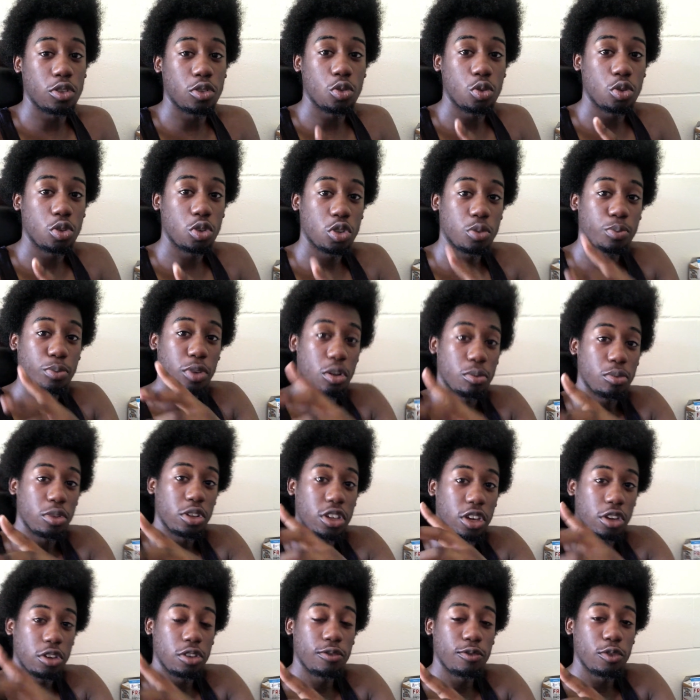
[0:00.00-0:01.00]
doing those public
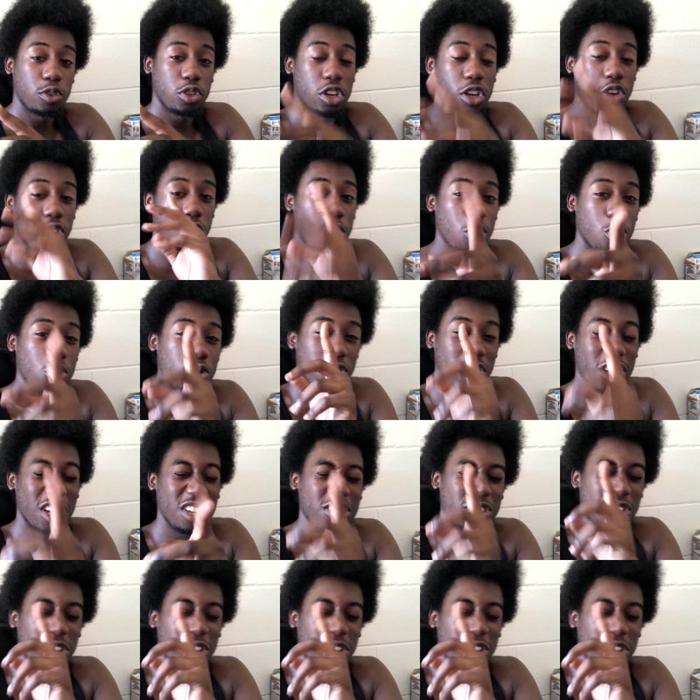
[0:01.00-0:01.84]
interviews i know you guys